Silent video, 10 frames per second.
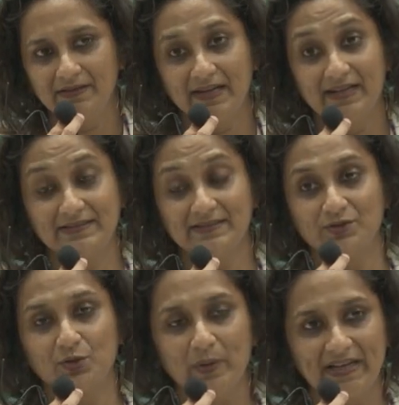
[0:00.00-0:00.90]
task
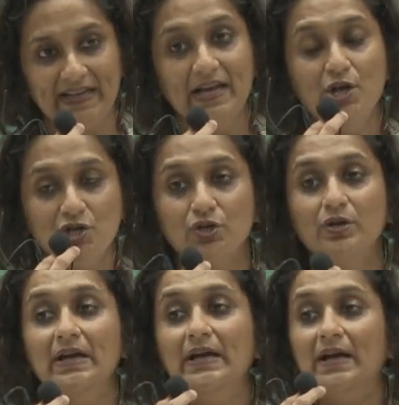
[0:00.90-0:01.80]
so quickly.
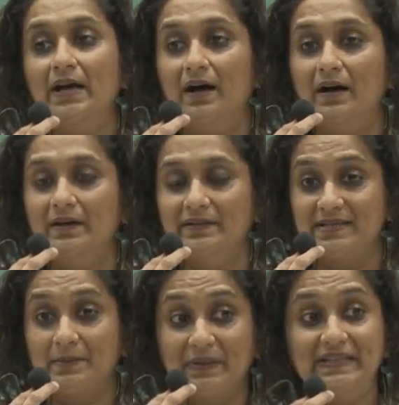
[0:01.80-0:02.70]
So
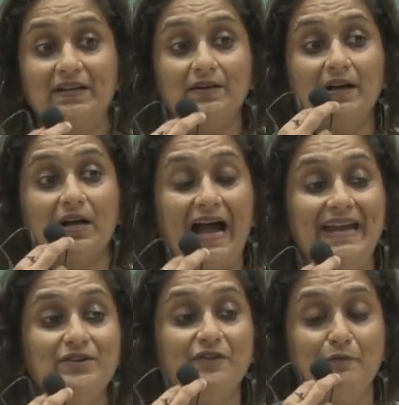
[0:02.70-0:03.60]
there's a particular
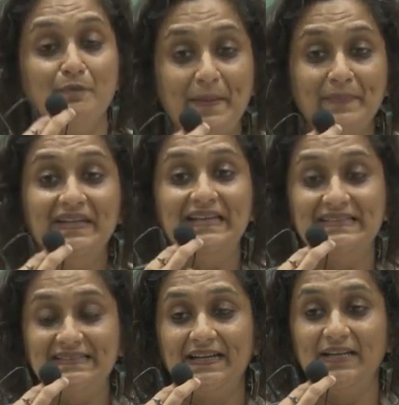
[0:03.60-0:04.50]
kind of
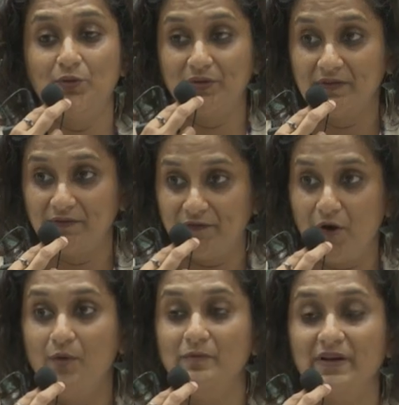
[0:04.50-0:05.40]
memories that he couldn't
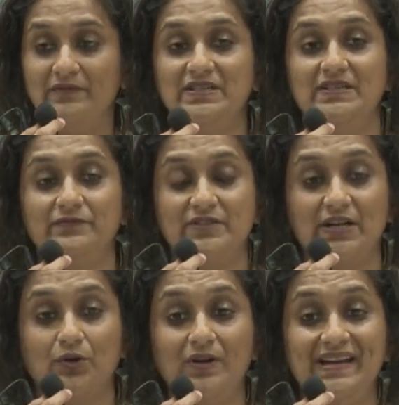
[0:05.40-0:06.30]
form, which
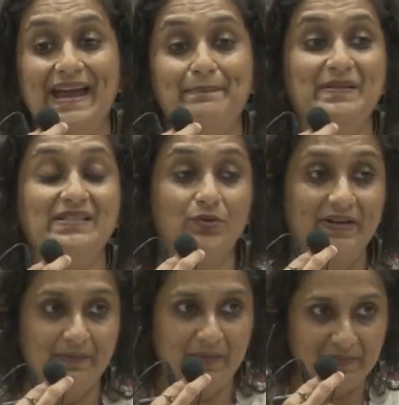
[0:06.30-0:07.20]
are called
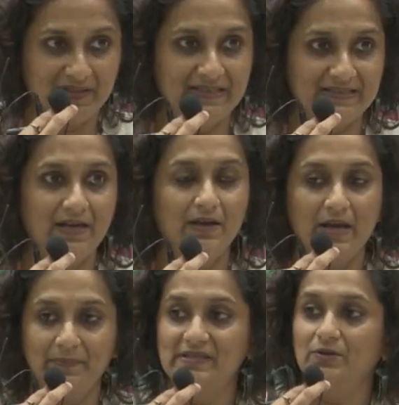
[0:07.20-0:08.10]
episodic memories.
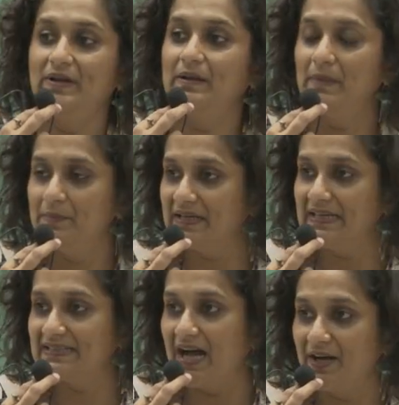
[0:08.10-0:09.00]
Episodic
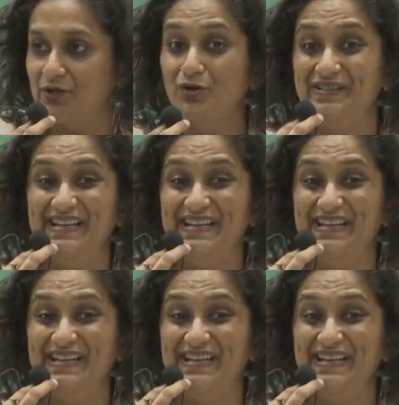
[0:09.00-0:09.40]
memories are your